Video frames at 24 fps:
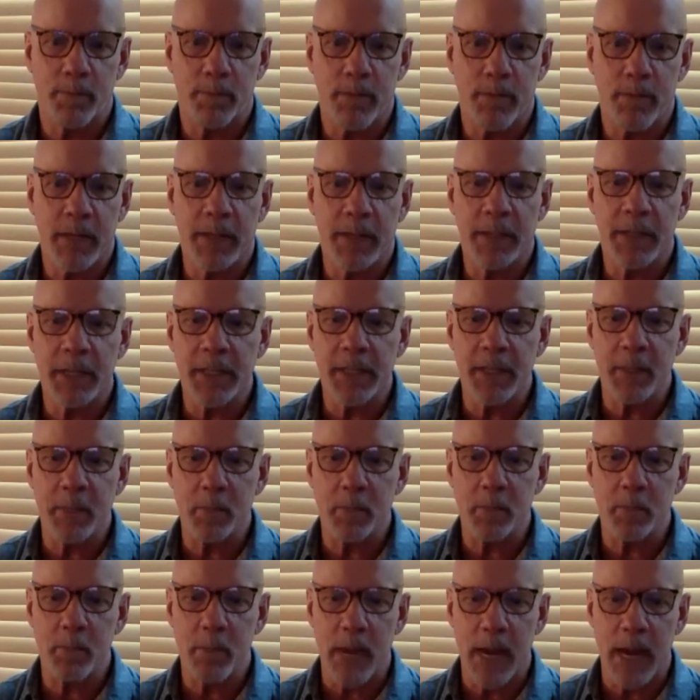it
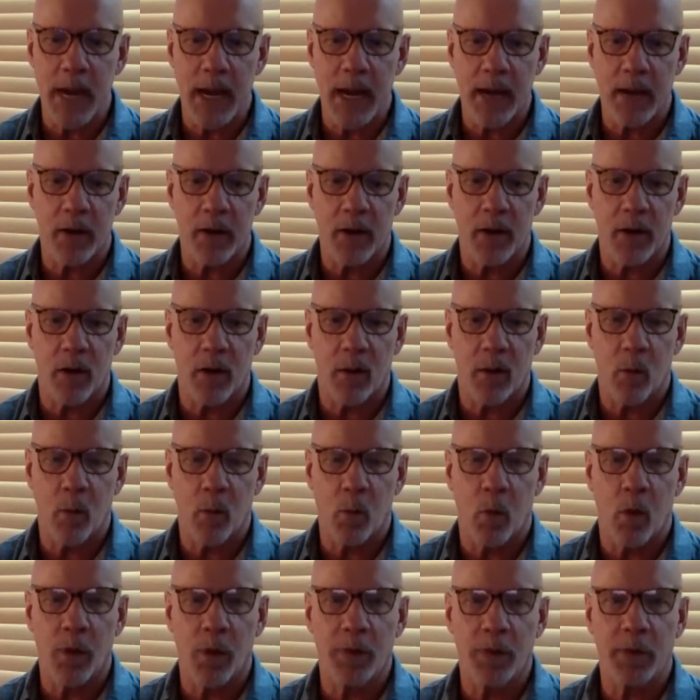doesn't matter
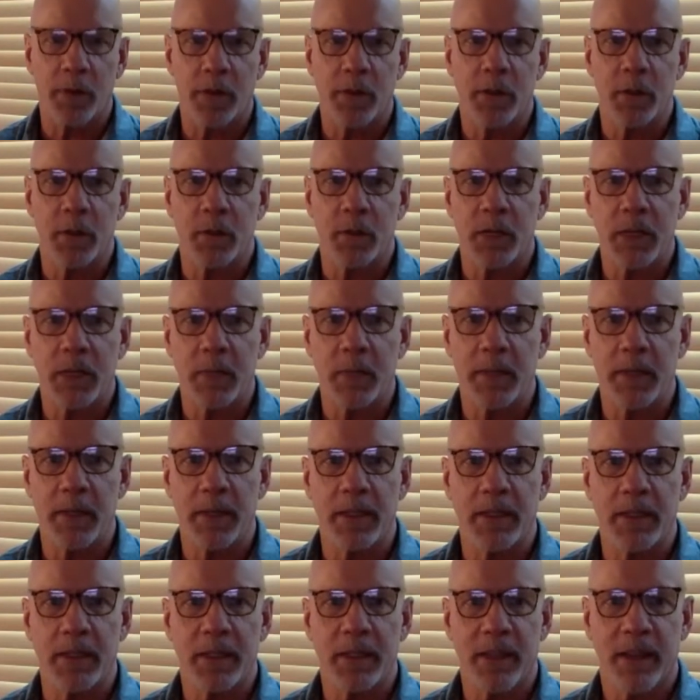what the dream
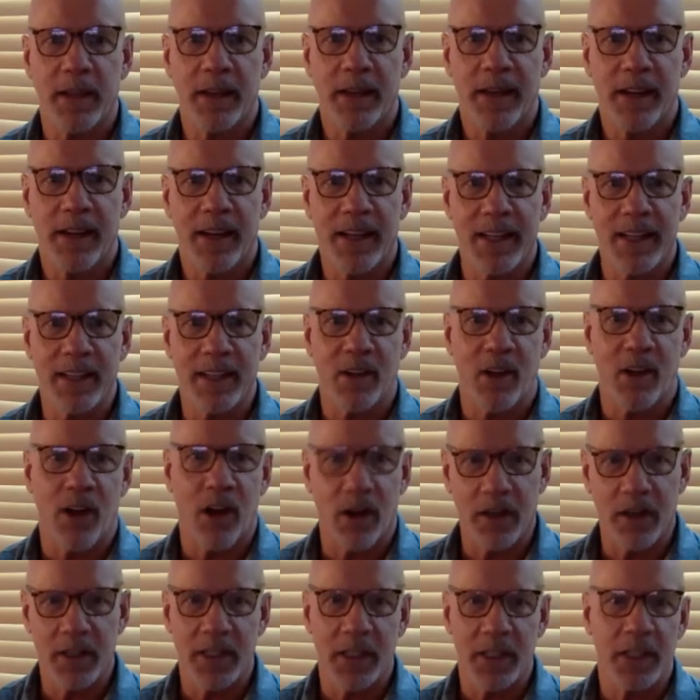is, as
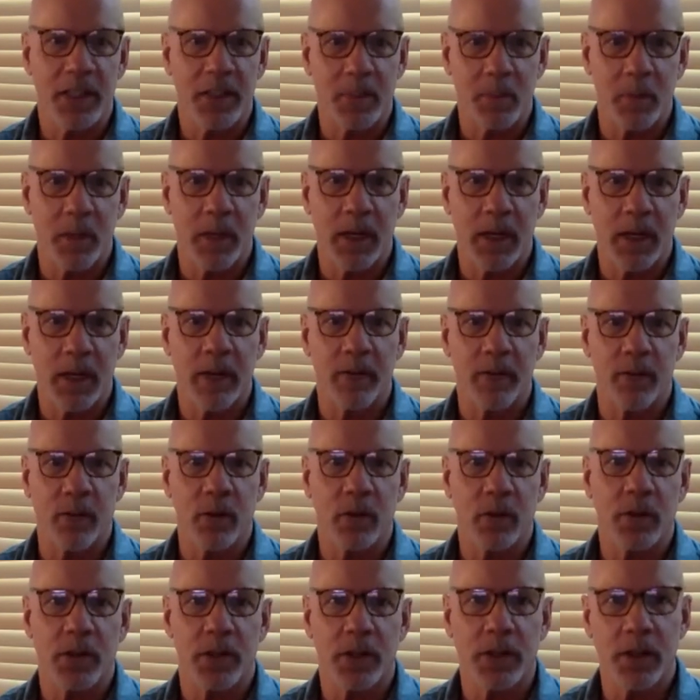long as it's
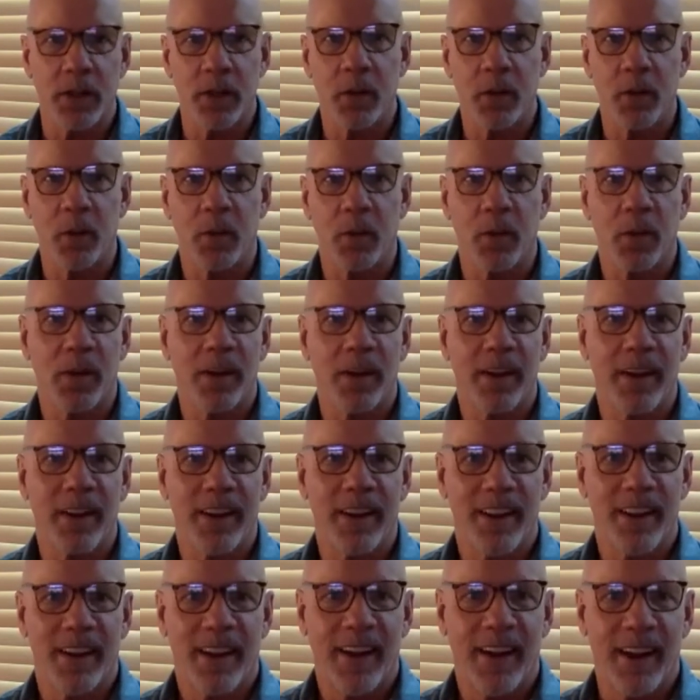meaningful to you.
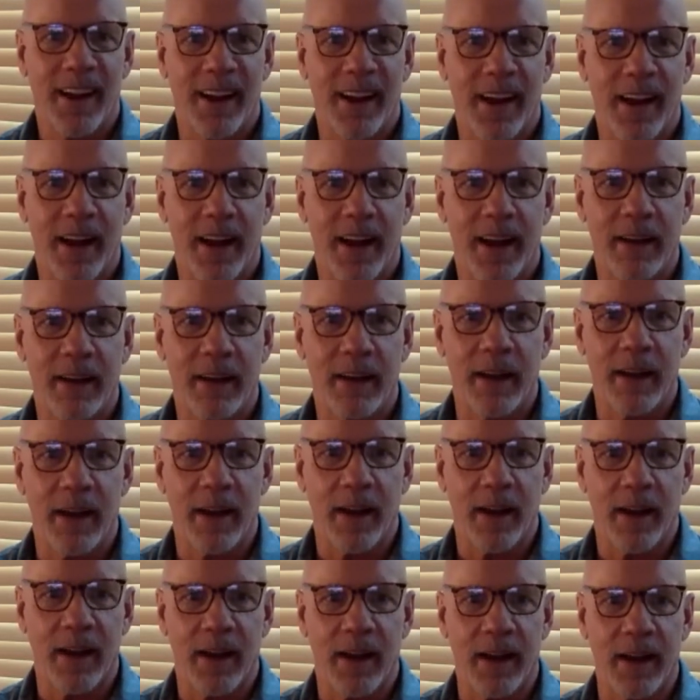And
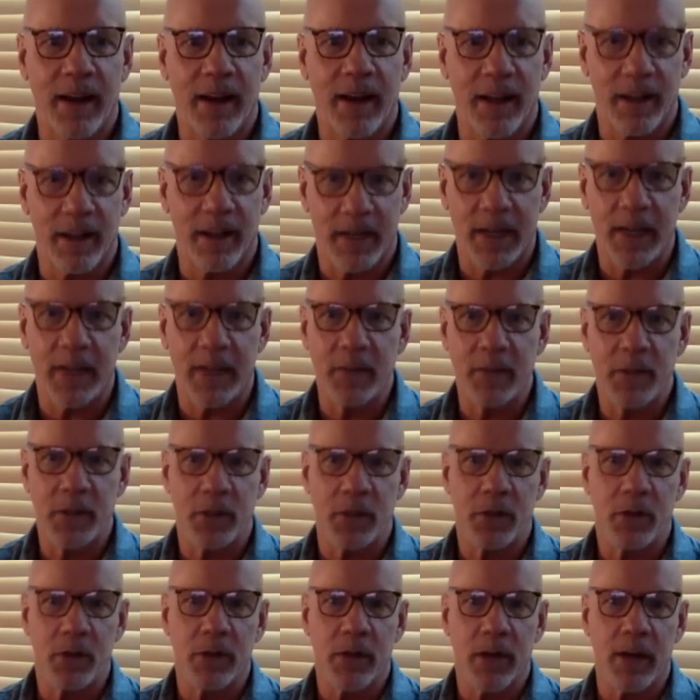it gives
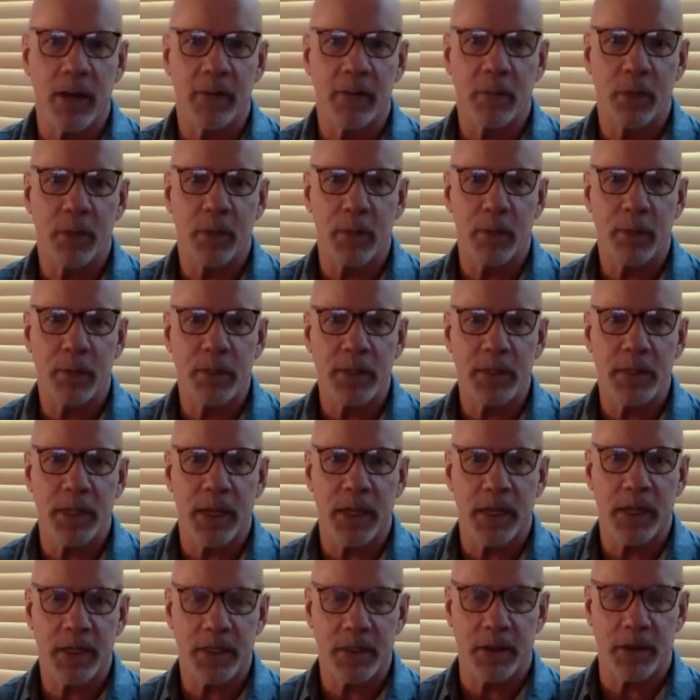your life purpose.
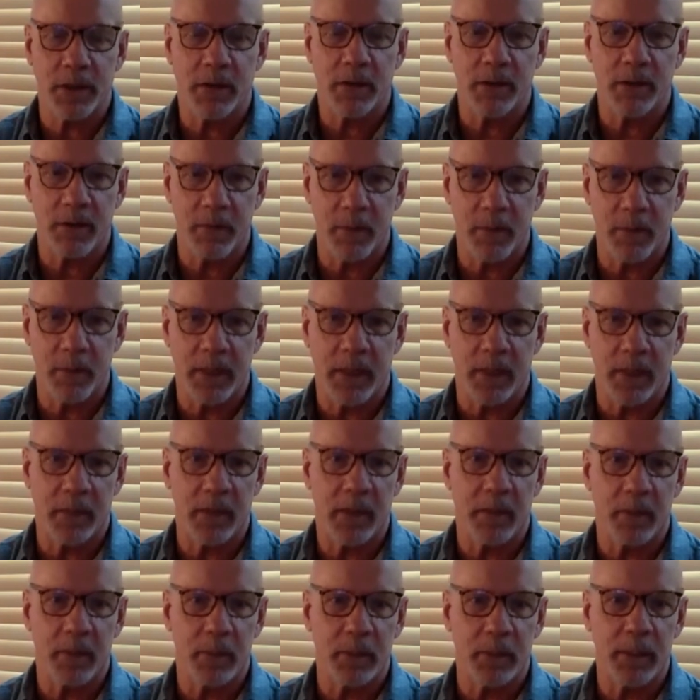And certainly
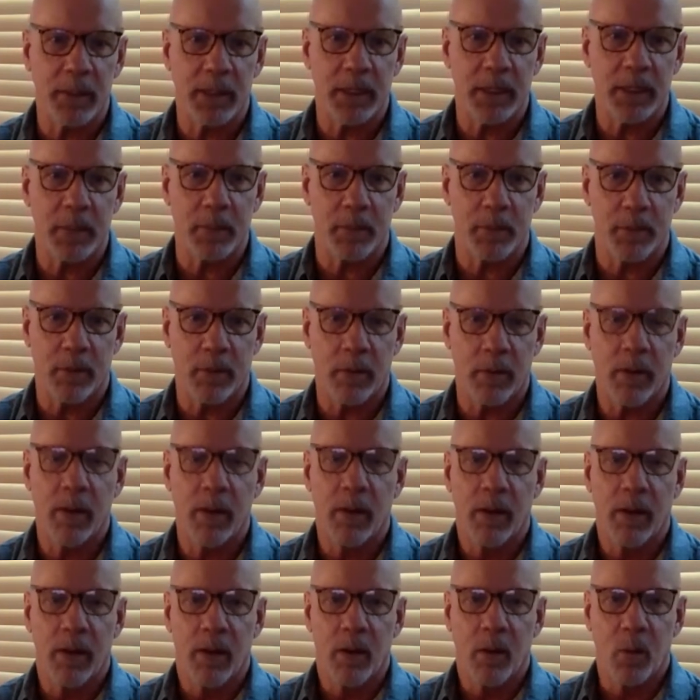becoming a beekeeper
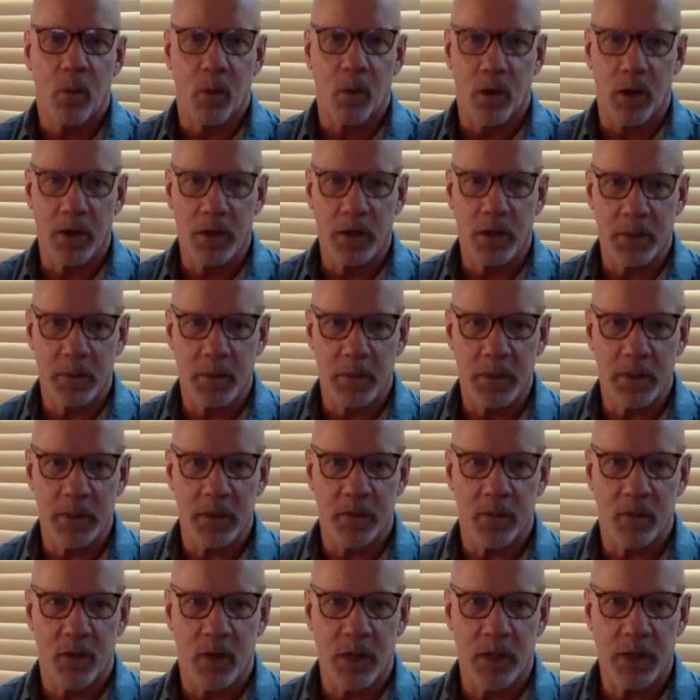was
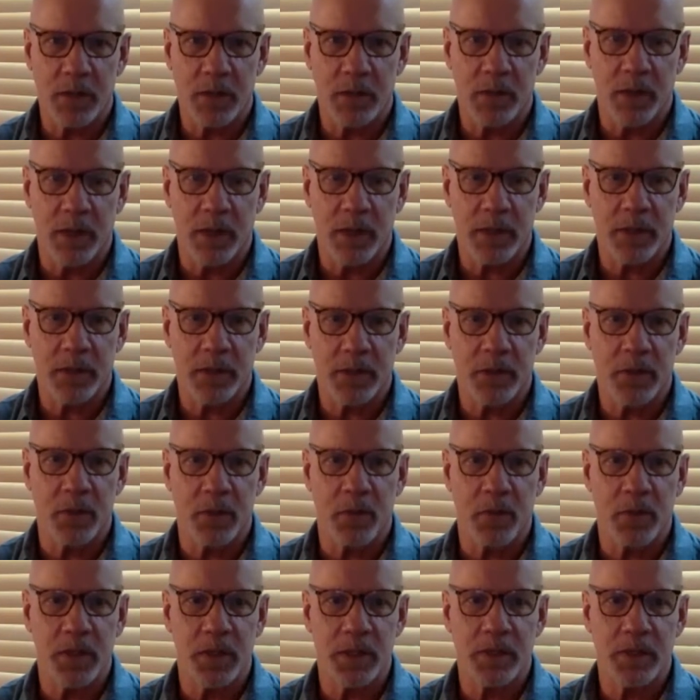Mr. Vasilescu's
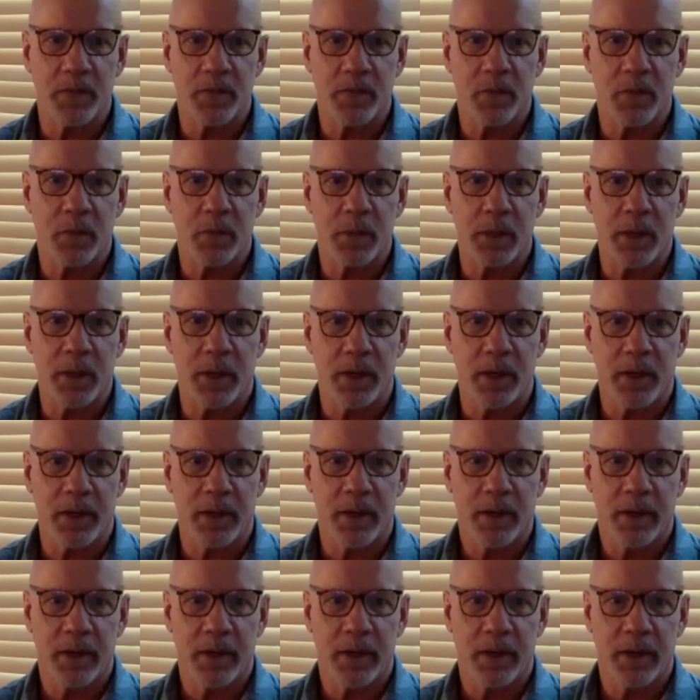reason for being.